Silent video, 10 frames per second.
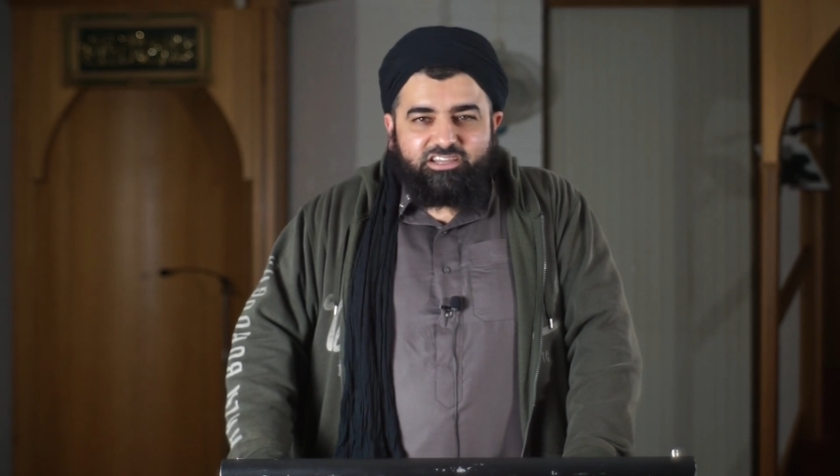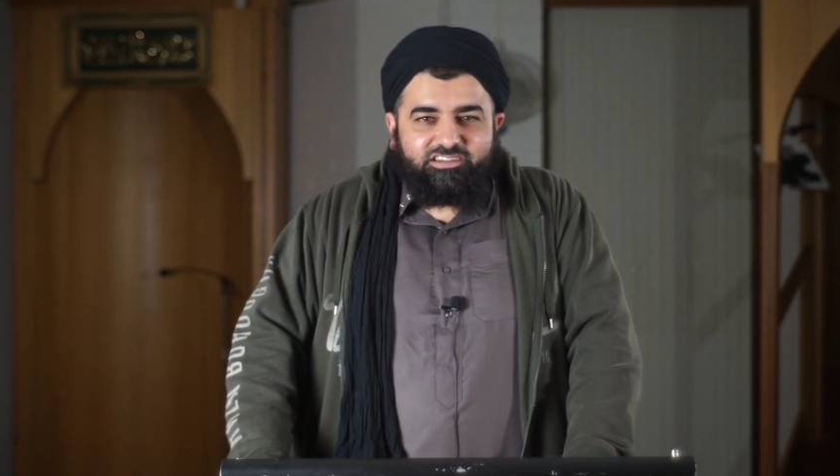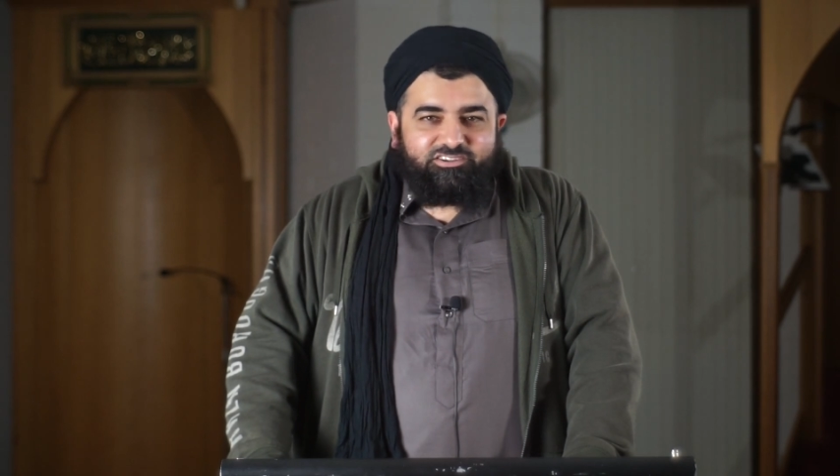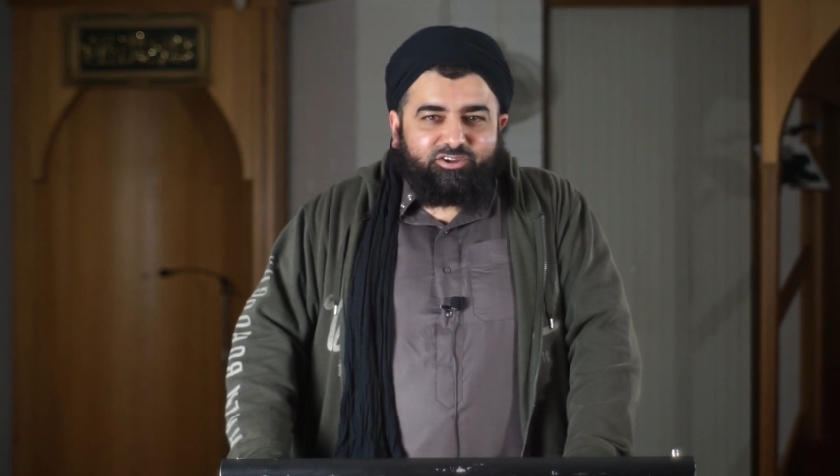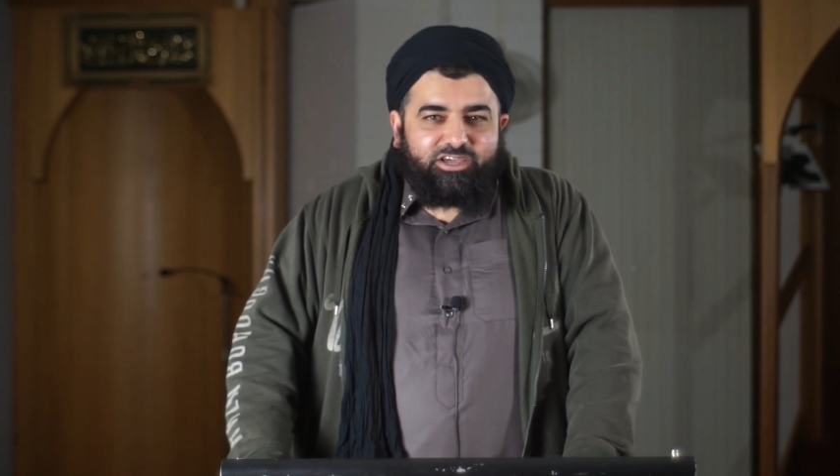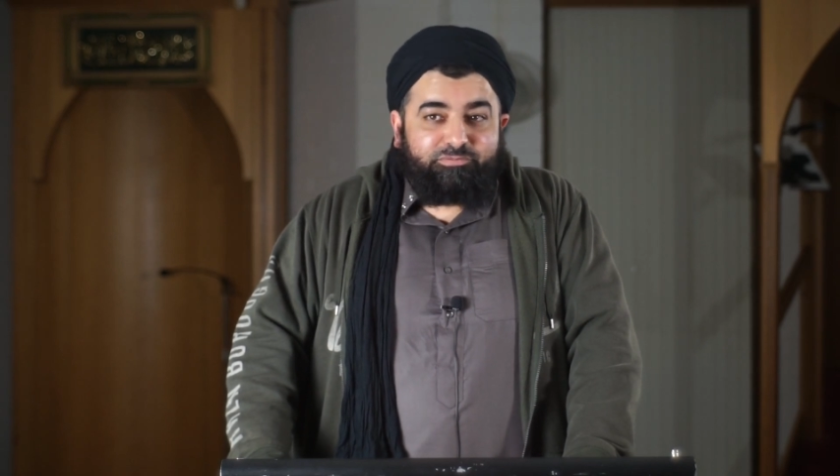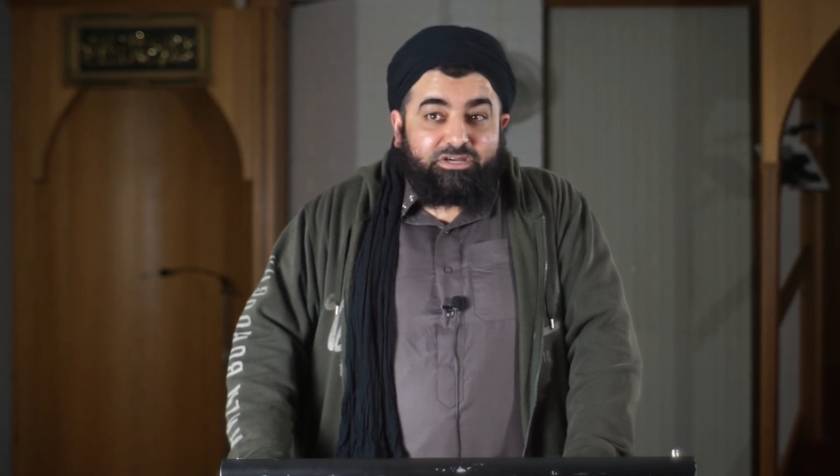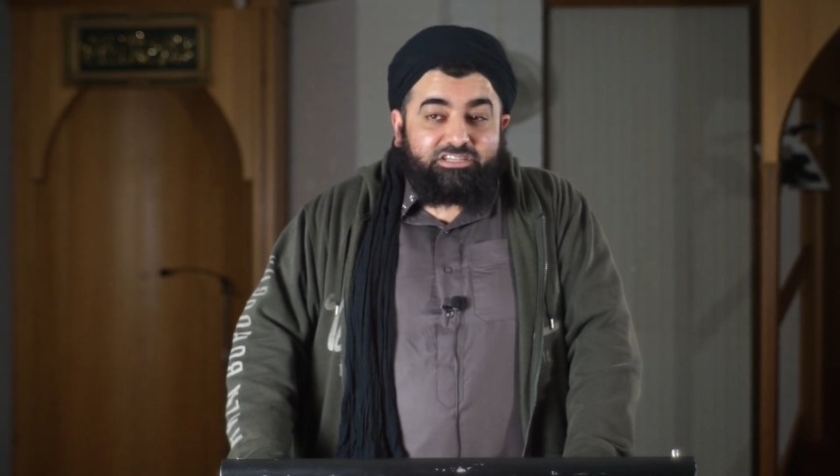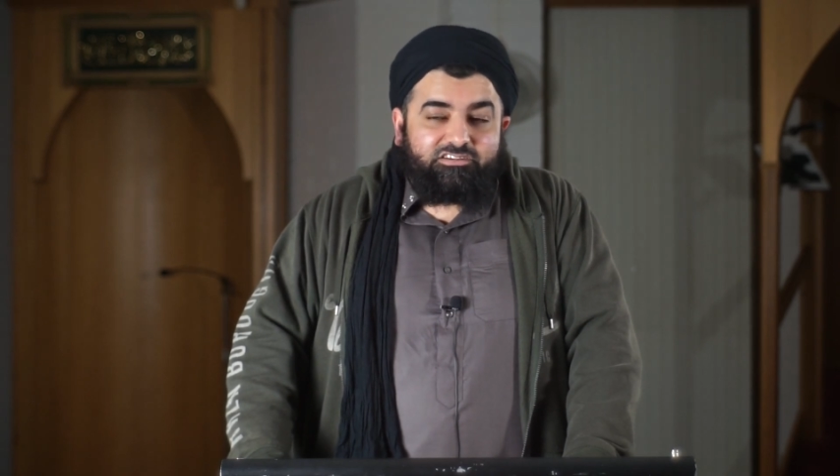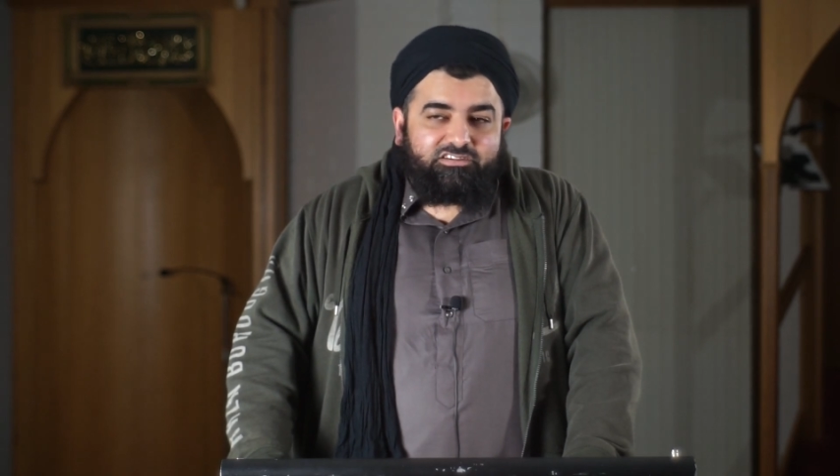and you know, and,
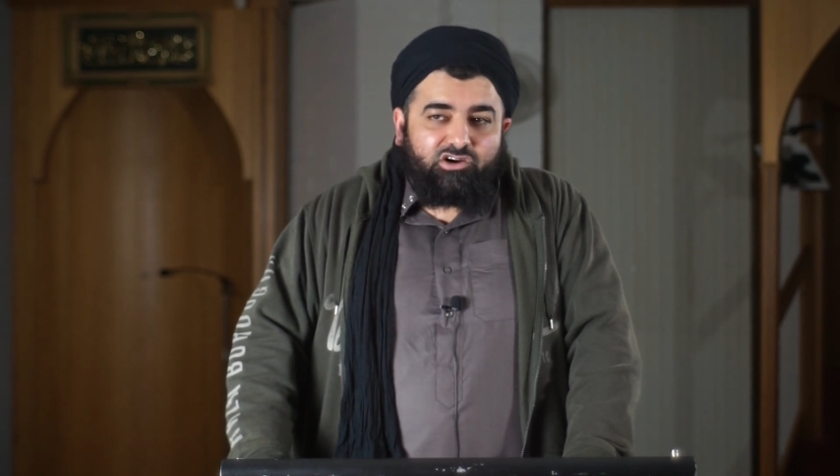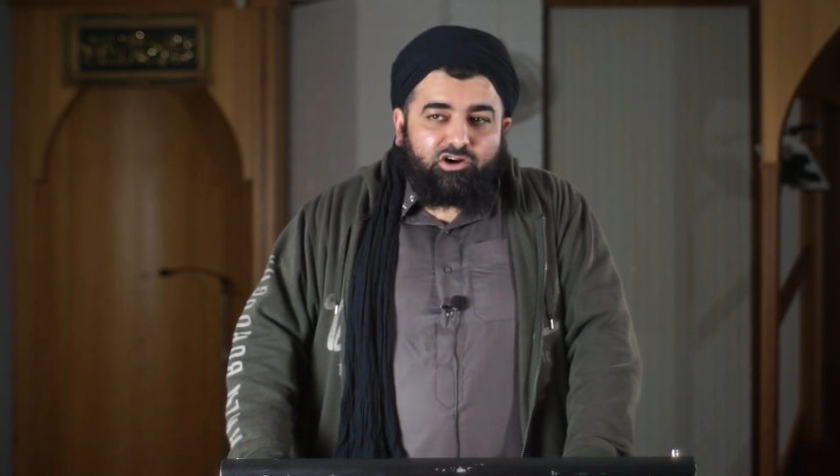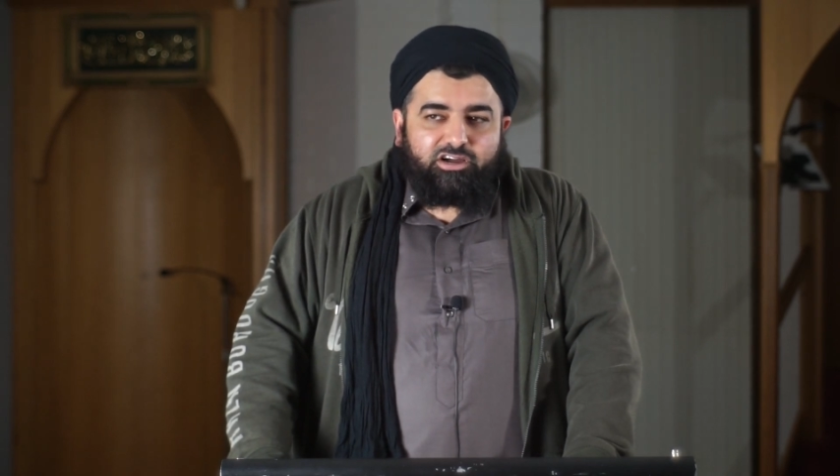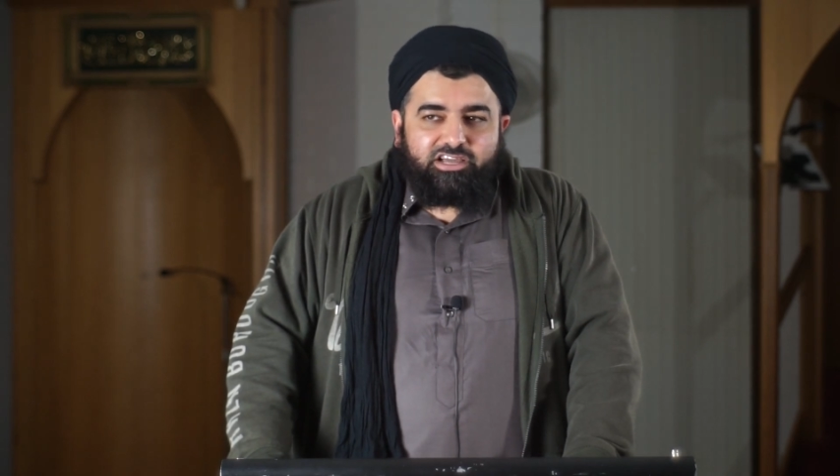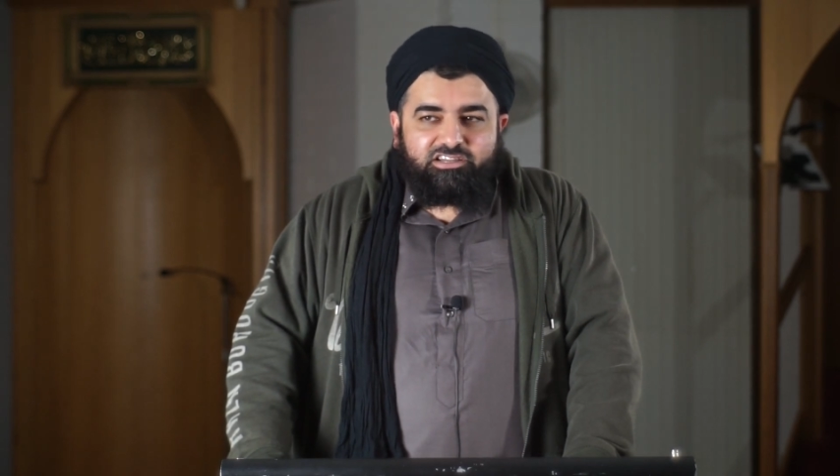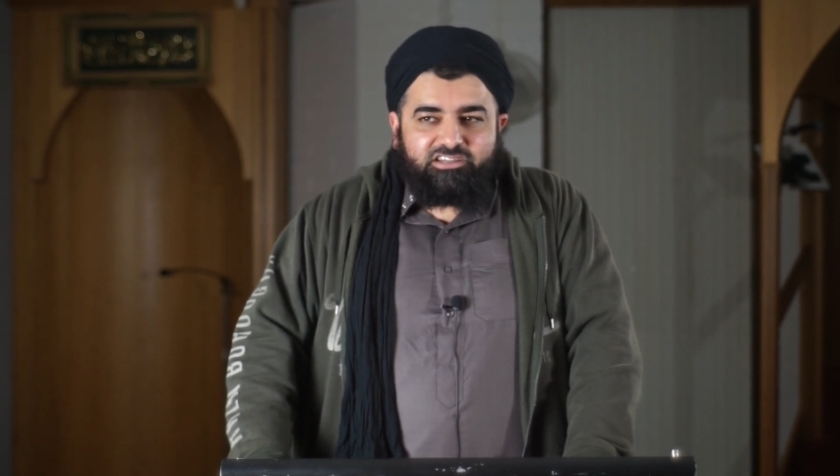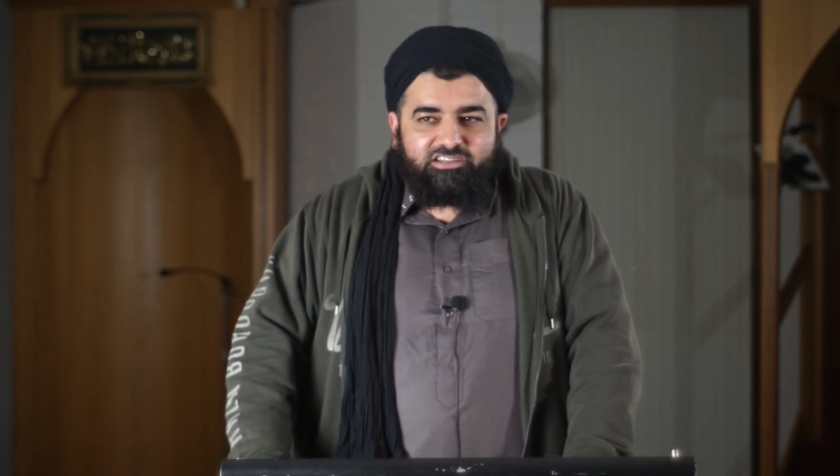but all right,